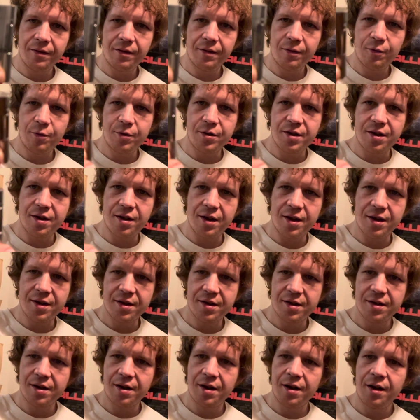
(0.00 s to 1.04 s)
was
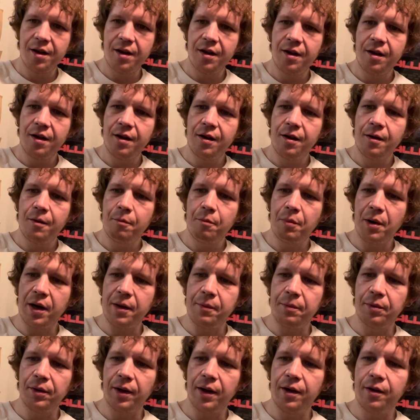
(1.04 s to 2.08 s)
this
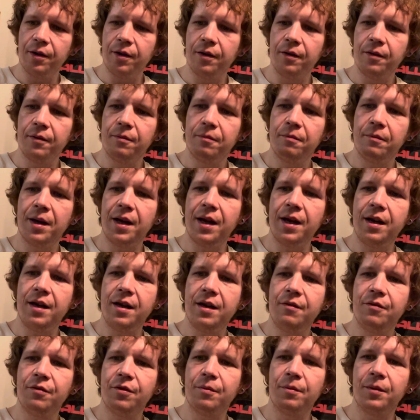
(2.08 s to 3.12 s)
pipe lighter,
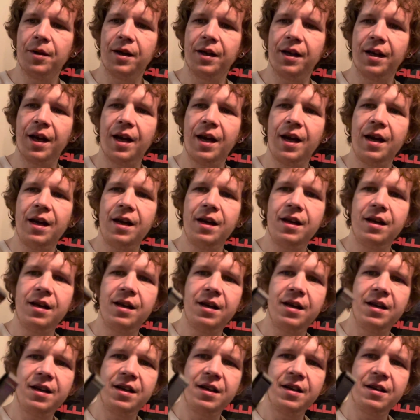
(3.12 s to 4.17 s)
made from like
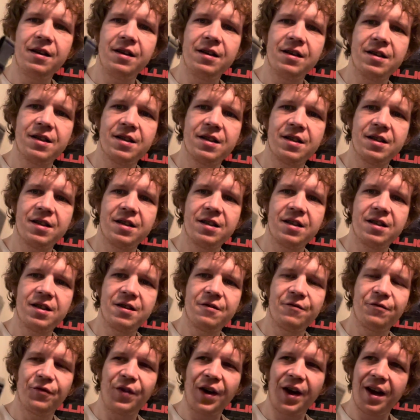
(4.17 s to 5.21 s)

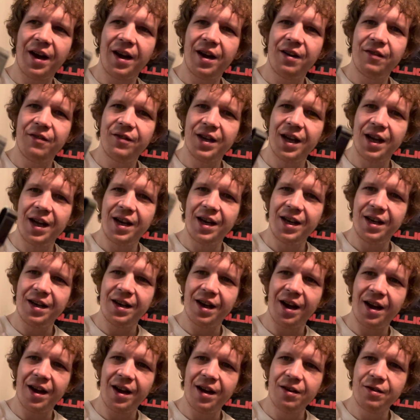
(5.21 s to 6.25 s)
85 to
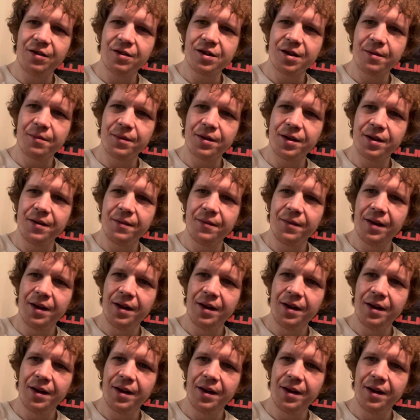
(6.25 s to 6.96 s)
89 or something.